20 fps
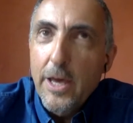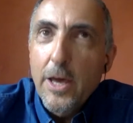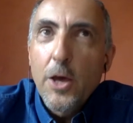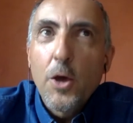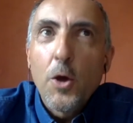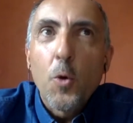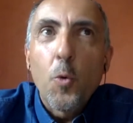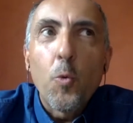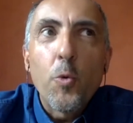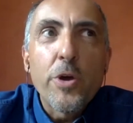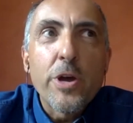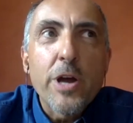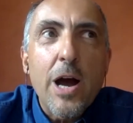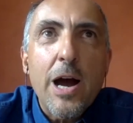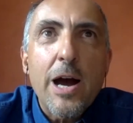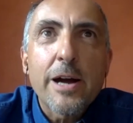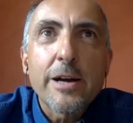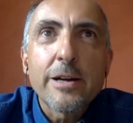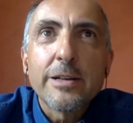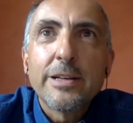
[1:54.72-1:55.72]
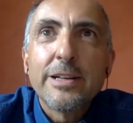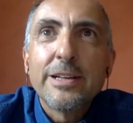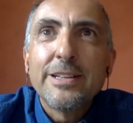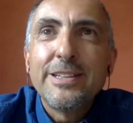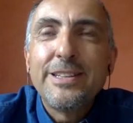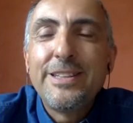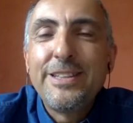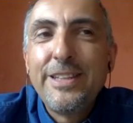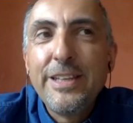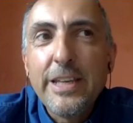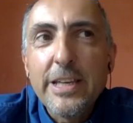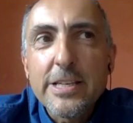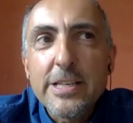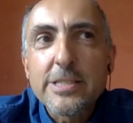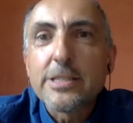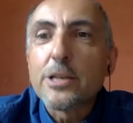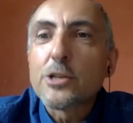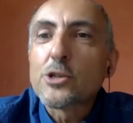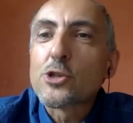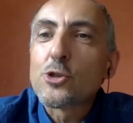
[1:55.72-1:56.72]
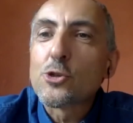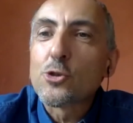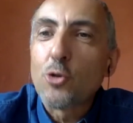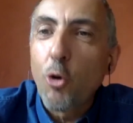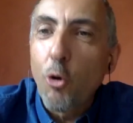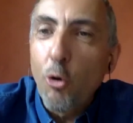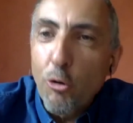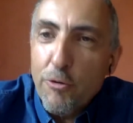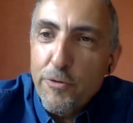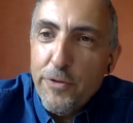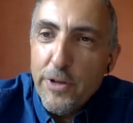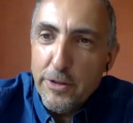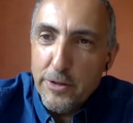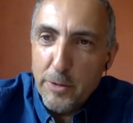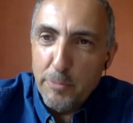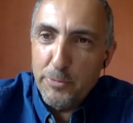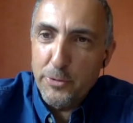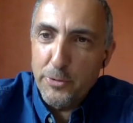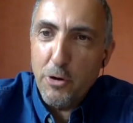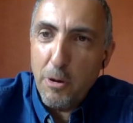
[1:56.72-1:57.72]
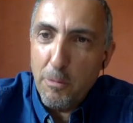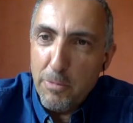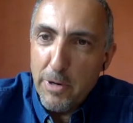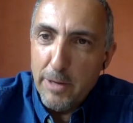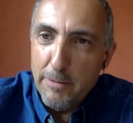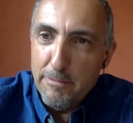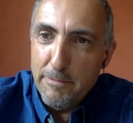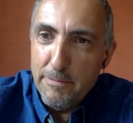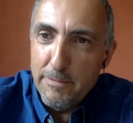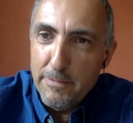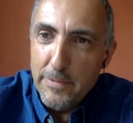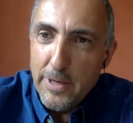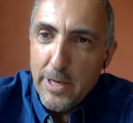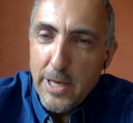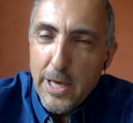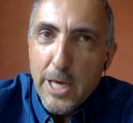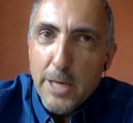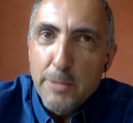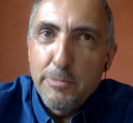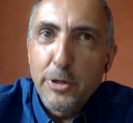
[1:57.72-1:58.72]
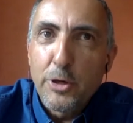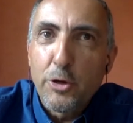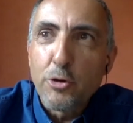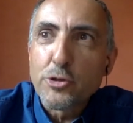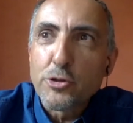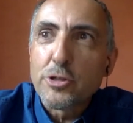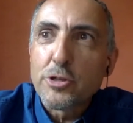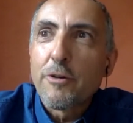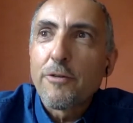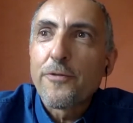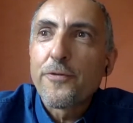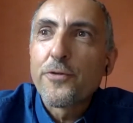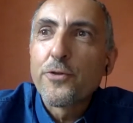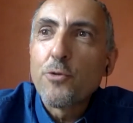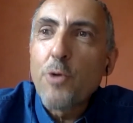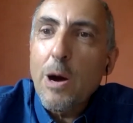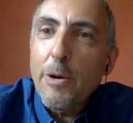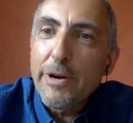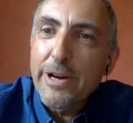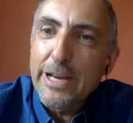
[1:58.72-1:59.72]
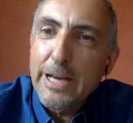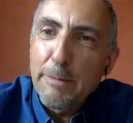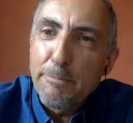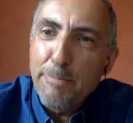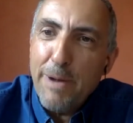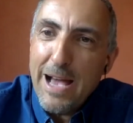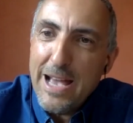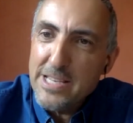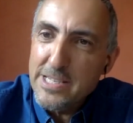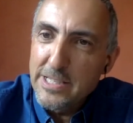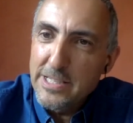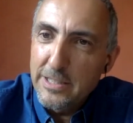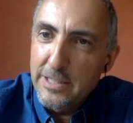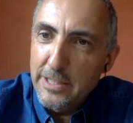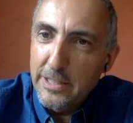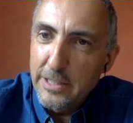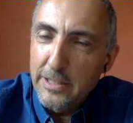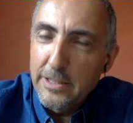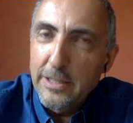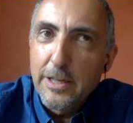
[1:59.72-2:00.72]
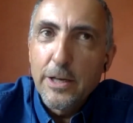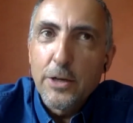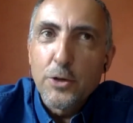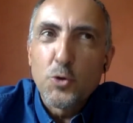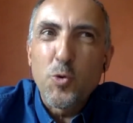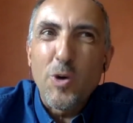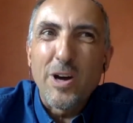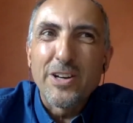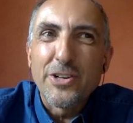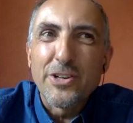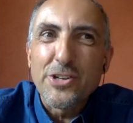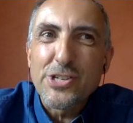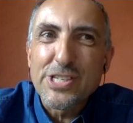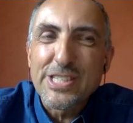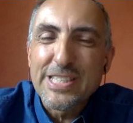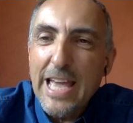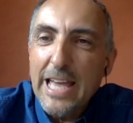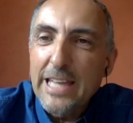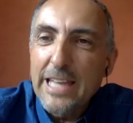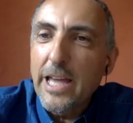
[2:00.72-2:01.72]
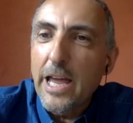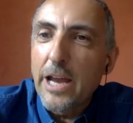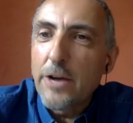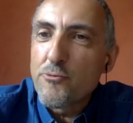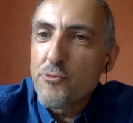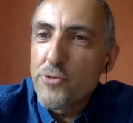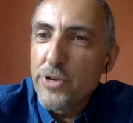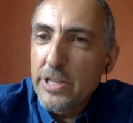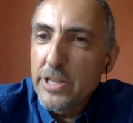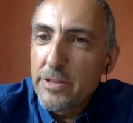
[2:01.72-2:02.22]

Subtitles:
We are dissolving the problem, because through our capacity to understand and read the